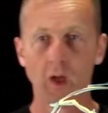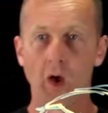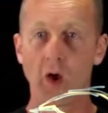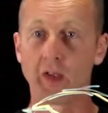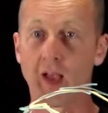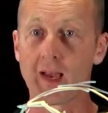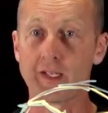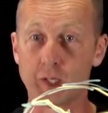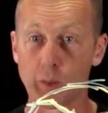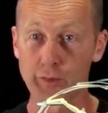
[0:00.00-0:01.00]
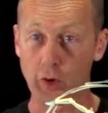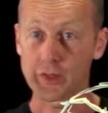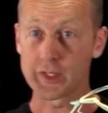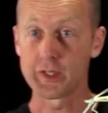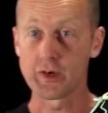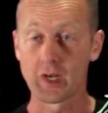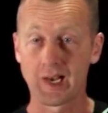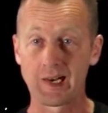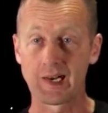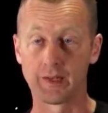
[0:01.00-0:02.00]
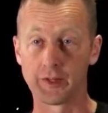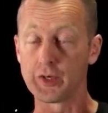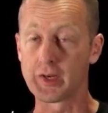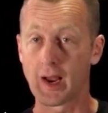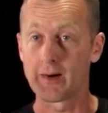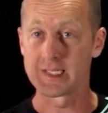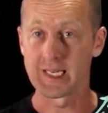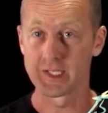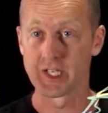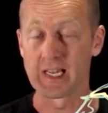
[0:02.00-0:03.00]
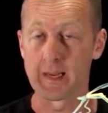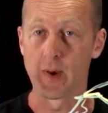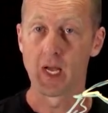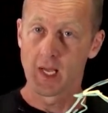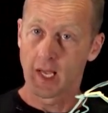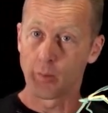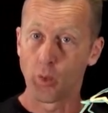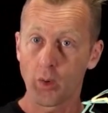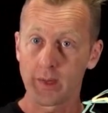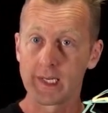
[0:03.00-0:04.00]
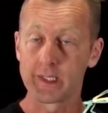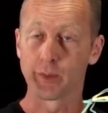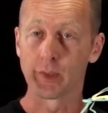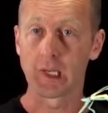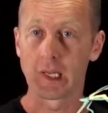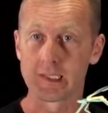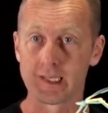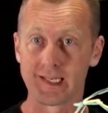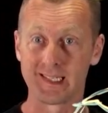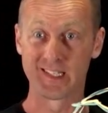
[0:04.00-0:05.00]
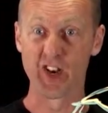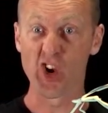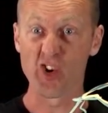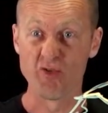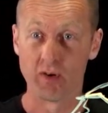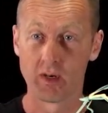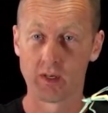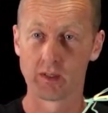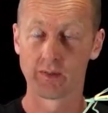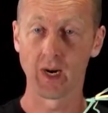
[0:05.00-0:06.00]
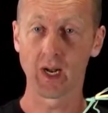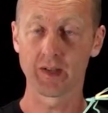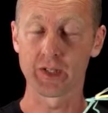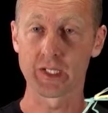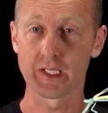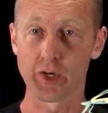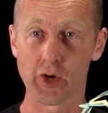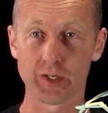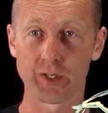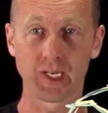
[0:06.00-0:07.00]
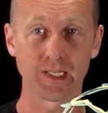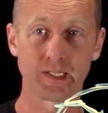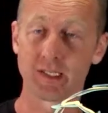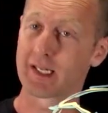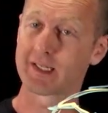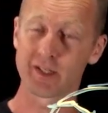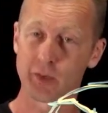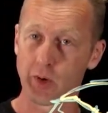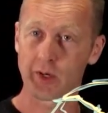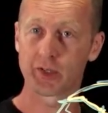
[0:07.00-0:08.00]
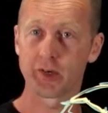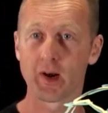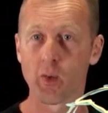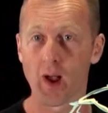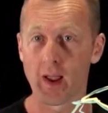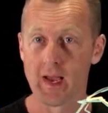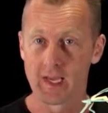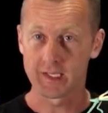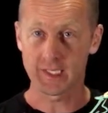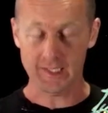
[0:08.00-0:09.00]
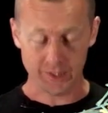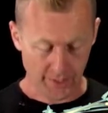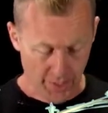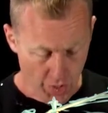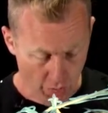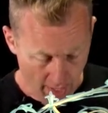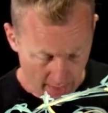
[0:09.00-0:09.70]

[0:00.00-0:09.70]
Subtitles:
Okay, so we've got this new car. The new car is our team. And what we need to realize is that it's new, right? This is not just, it doesn't just work straight away. It's actually new.